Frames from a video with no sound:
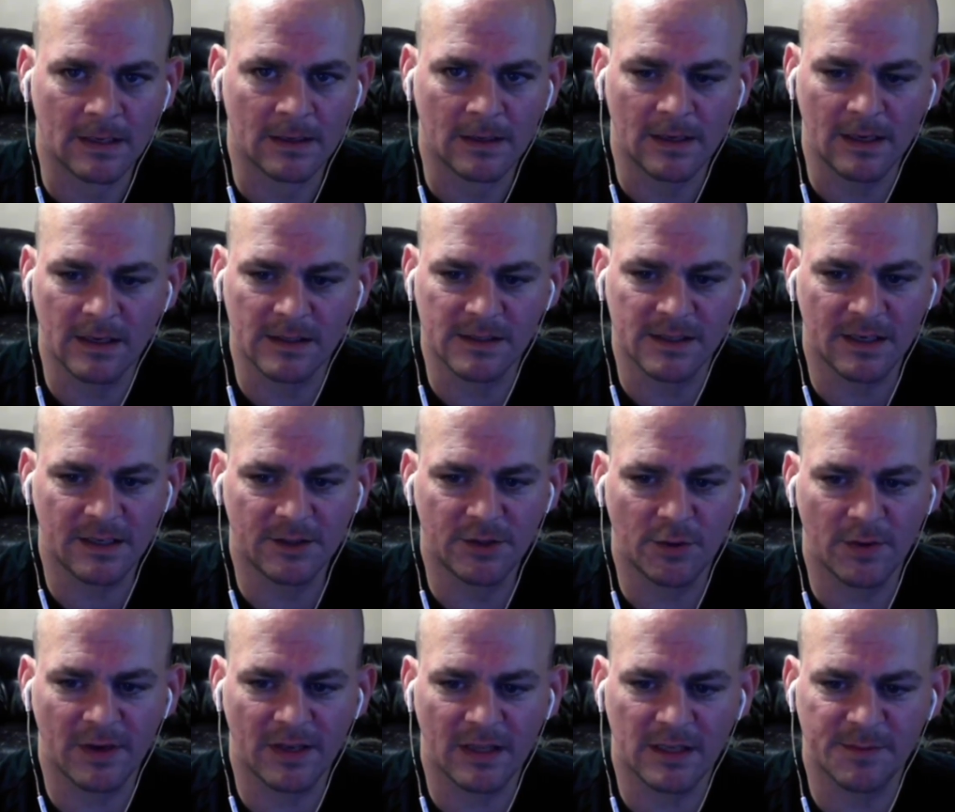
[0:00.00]
He doesn't need to do
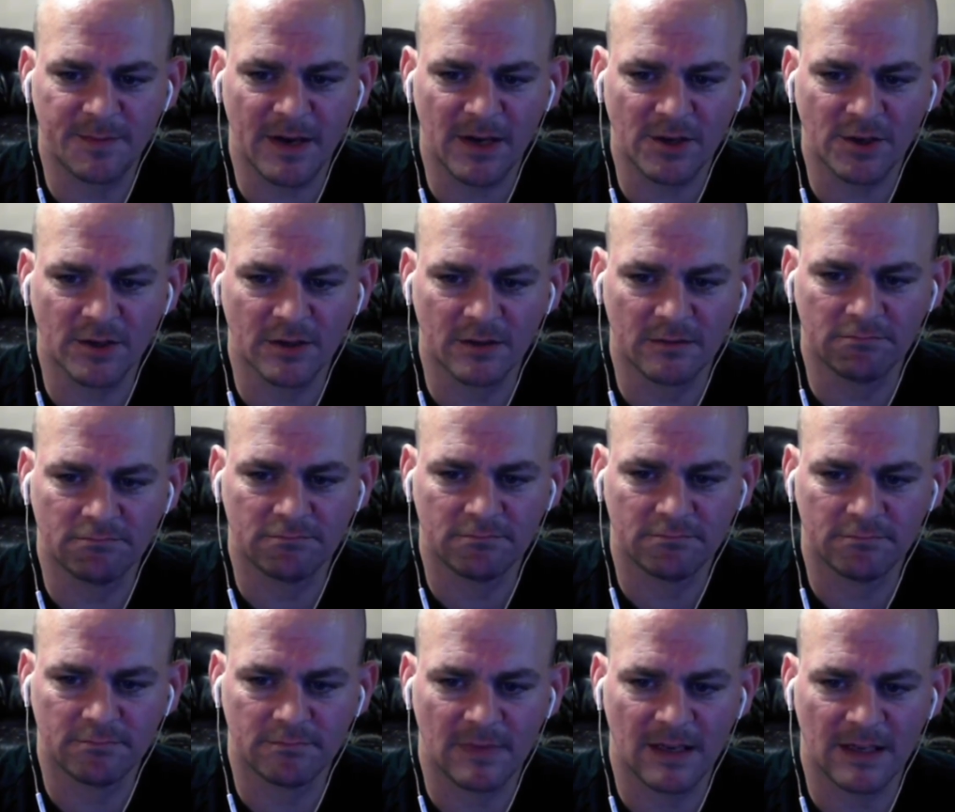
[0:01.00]
anything special.
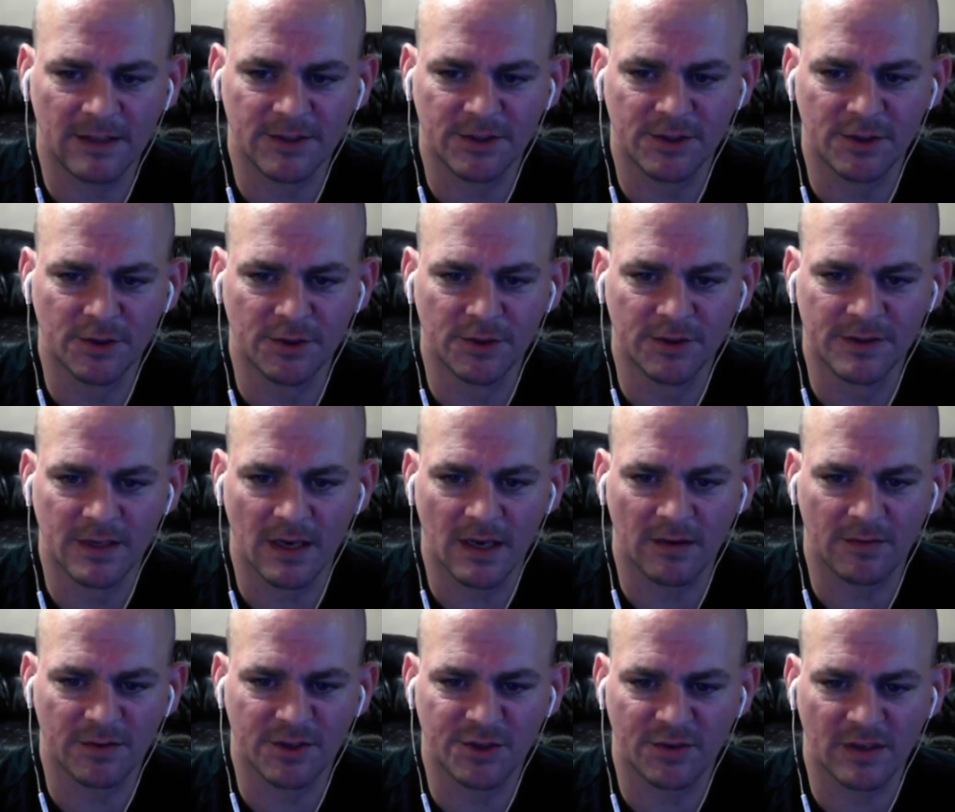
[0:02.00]
I'll just use
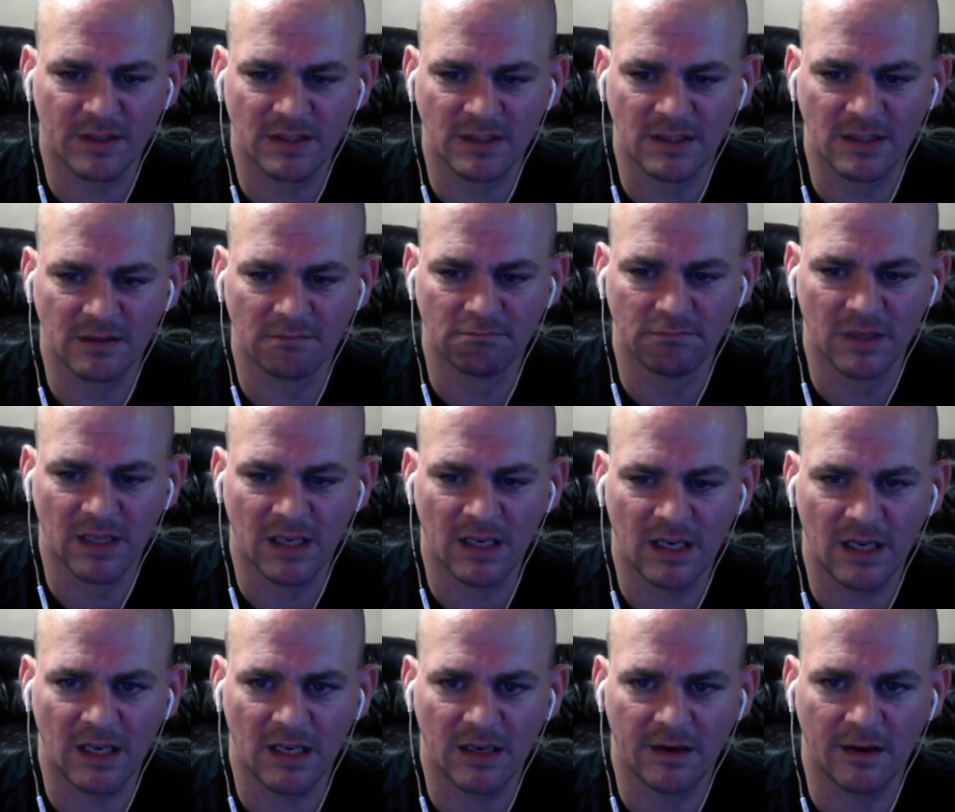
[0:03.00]
Restricting
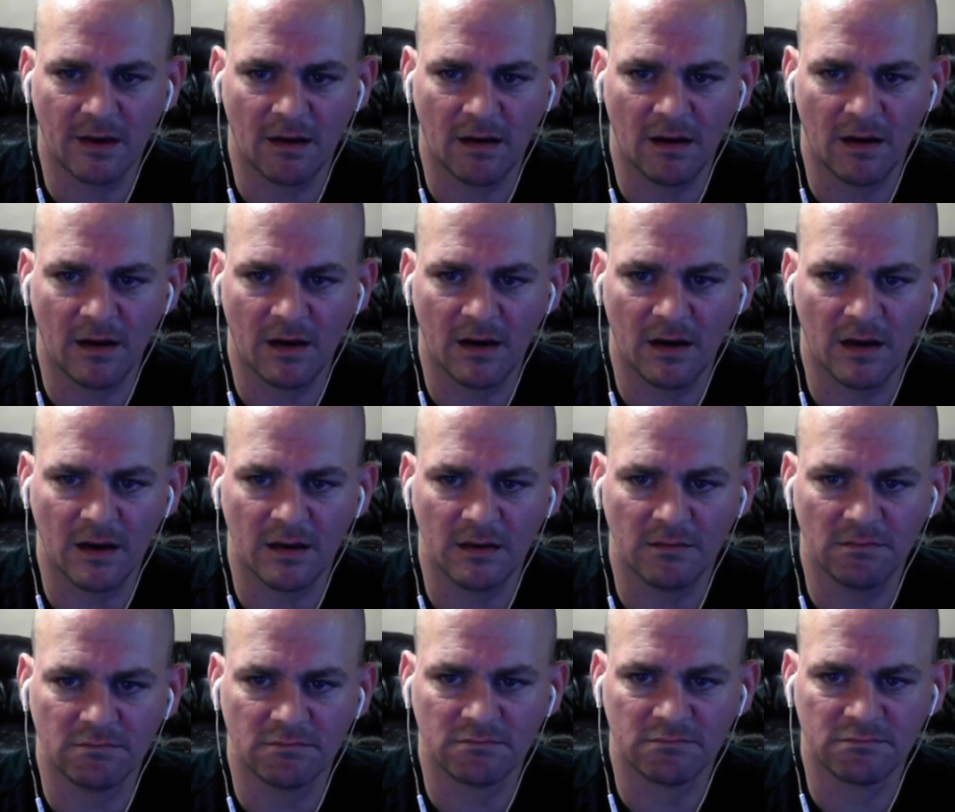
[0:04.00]
Blade
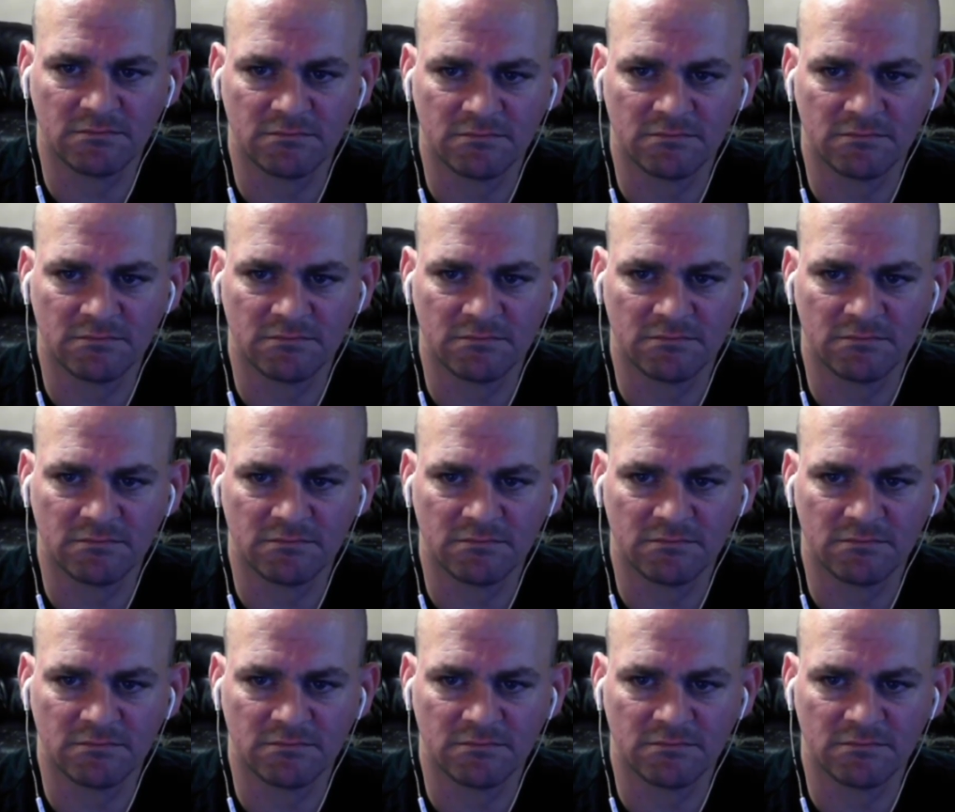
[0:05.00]
on...